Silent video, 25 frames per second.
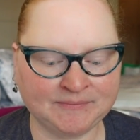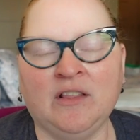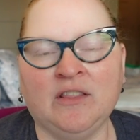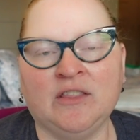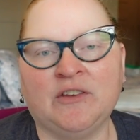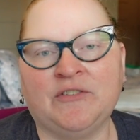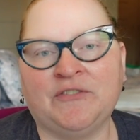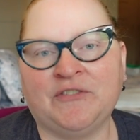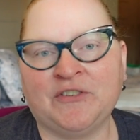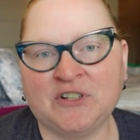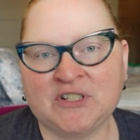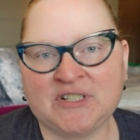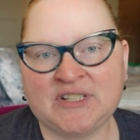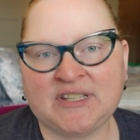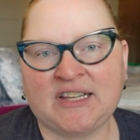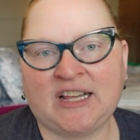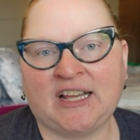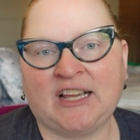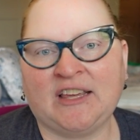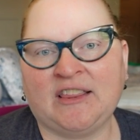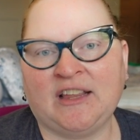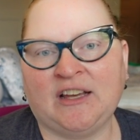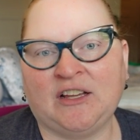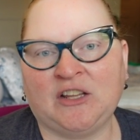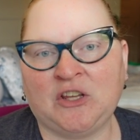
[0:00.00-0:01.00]
The first
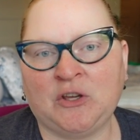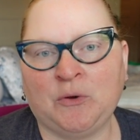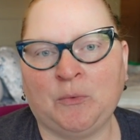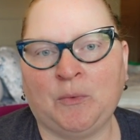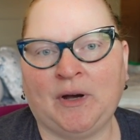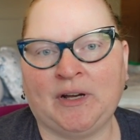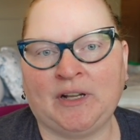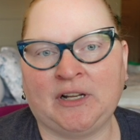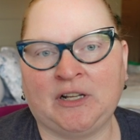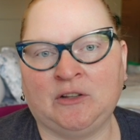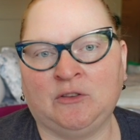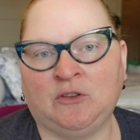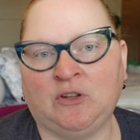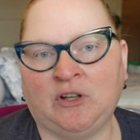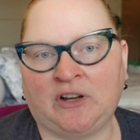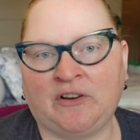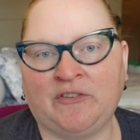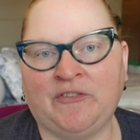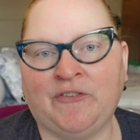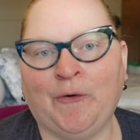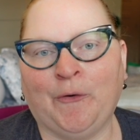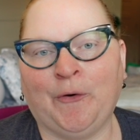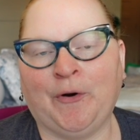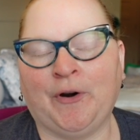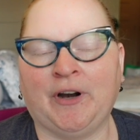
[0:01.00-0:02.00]
thing that you want to look
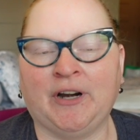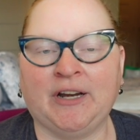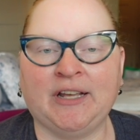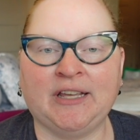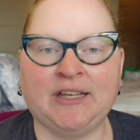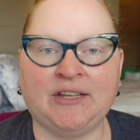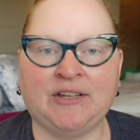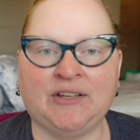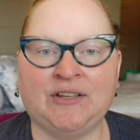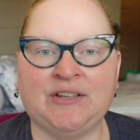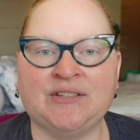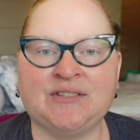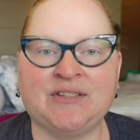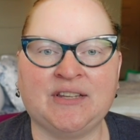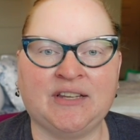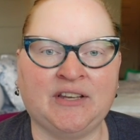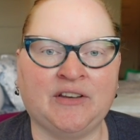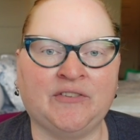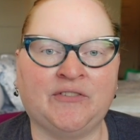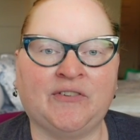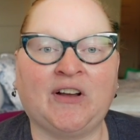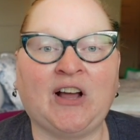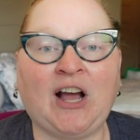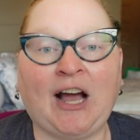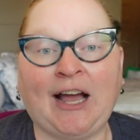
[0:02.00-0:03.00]
for is
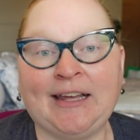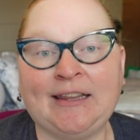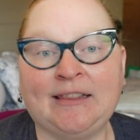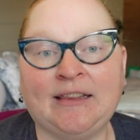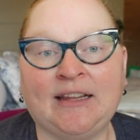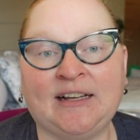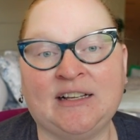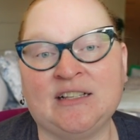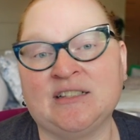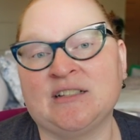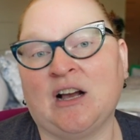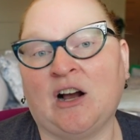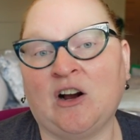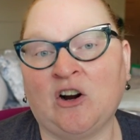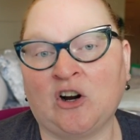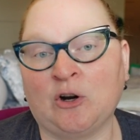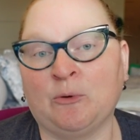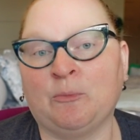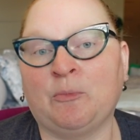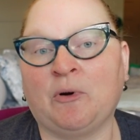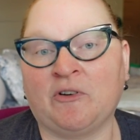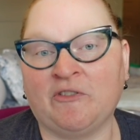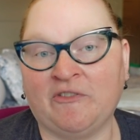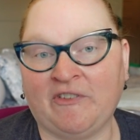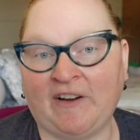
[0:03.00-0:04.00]
if guidelines are
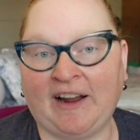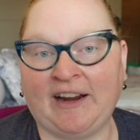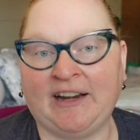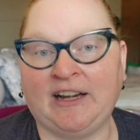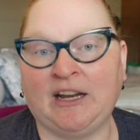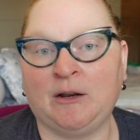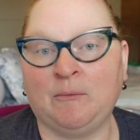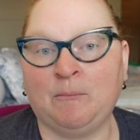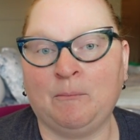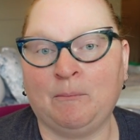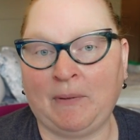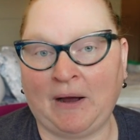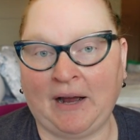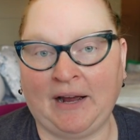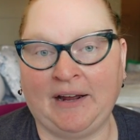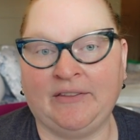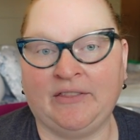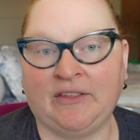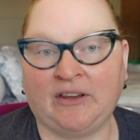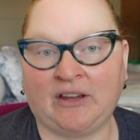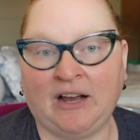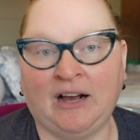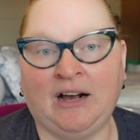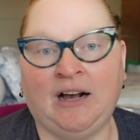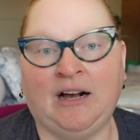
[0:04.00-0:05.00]
provided by
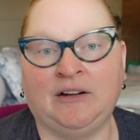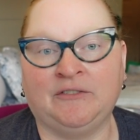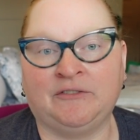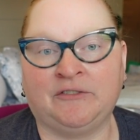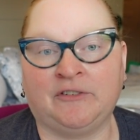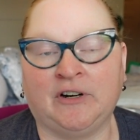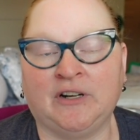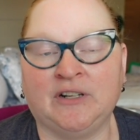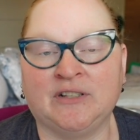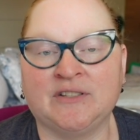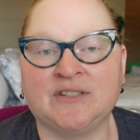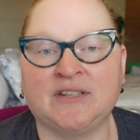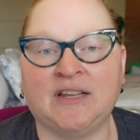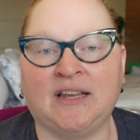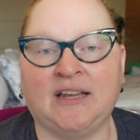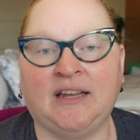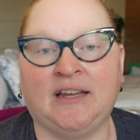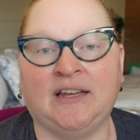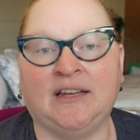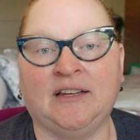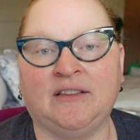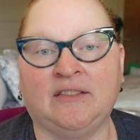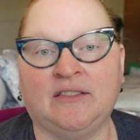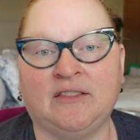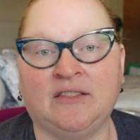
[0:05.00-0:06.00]
the conference.
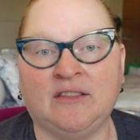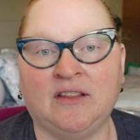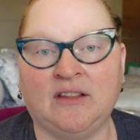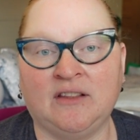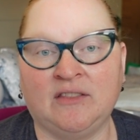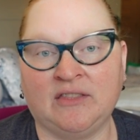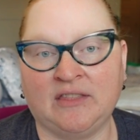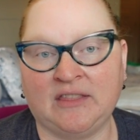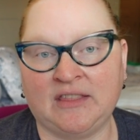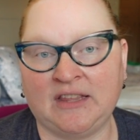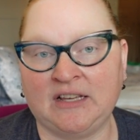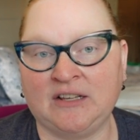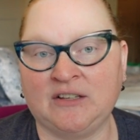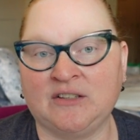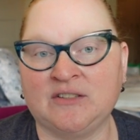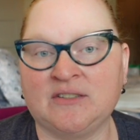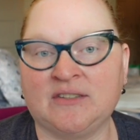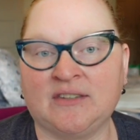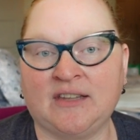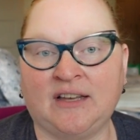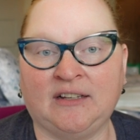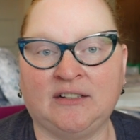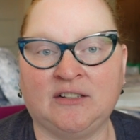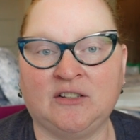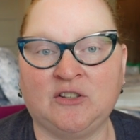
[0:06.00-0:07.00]
And things
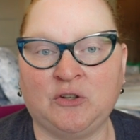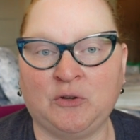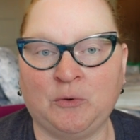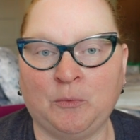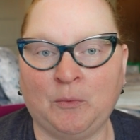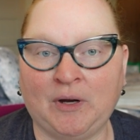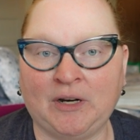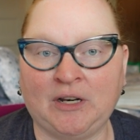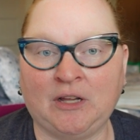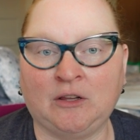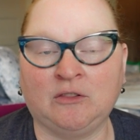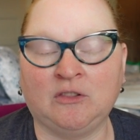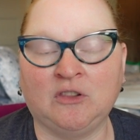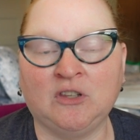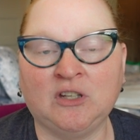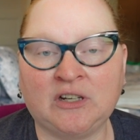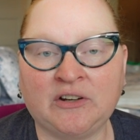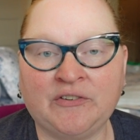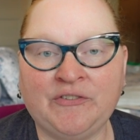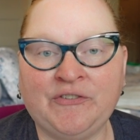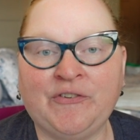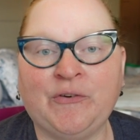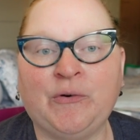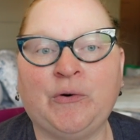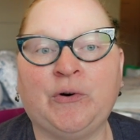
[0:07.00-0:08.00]
that you want to look
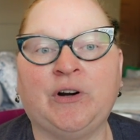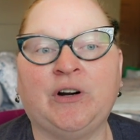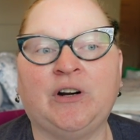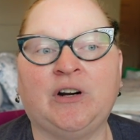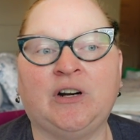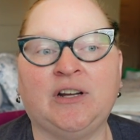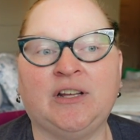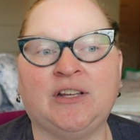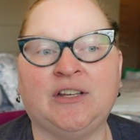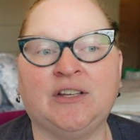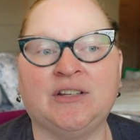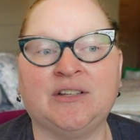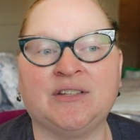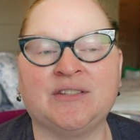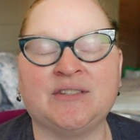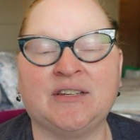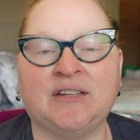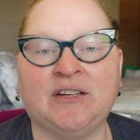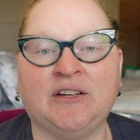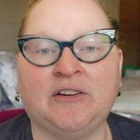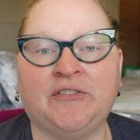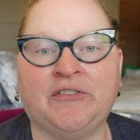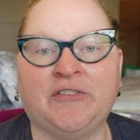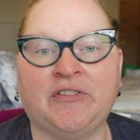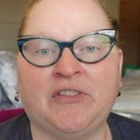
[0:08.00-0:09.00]
for is
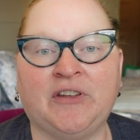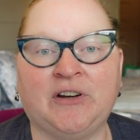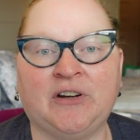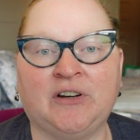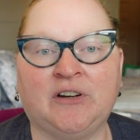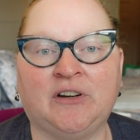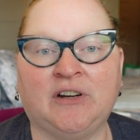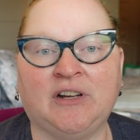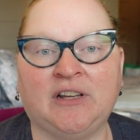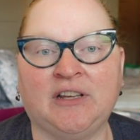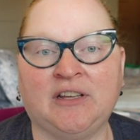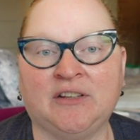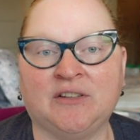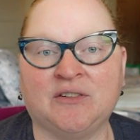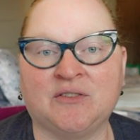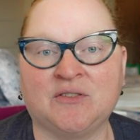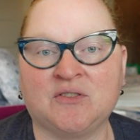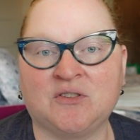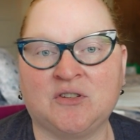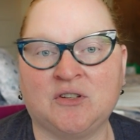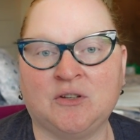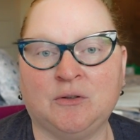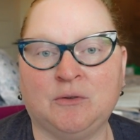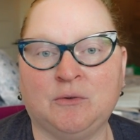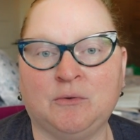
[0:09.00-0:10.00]
if there is
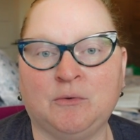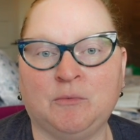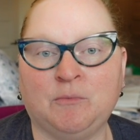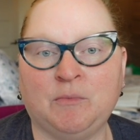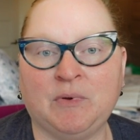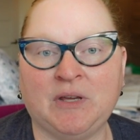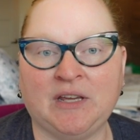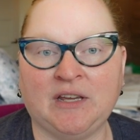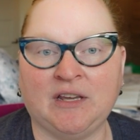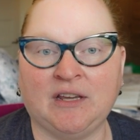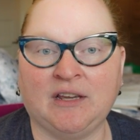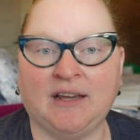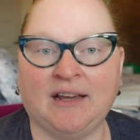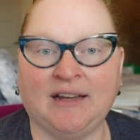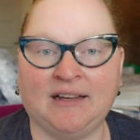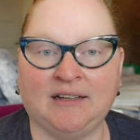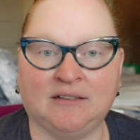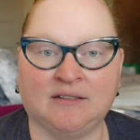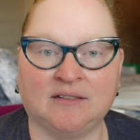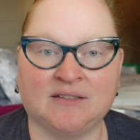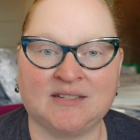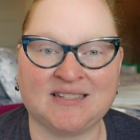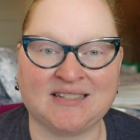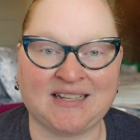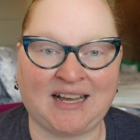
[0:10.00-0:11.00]
to be
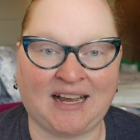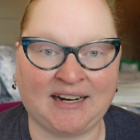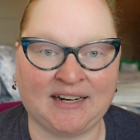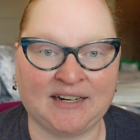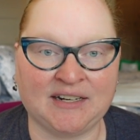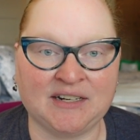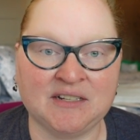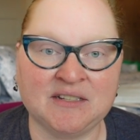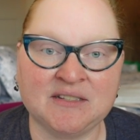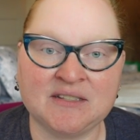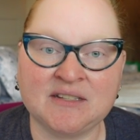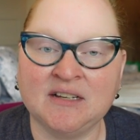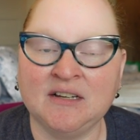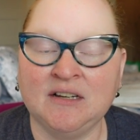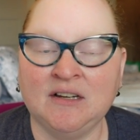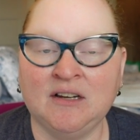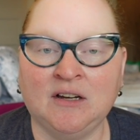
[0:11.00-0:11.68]
a size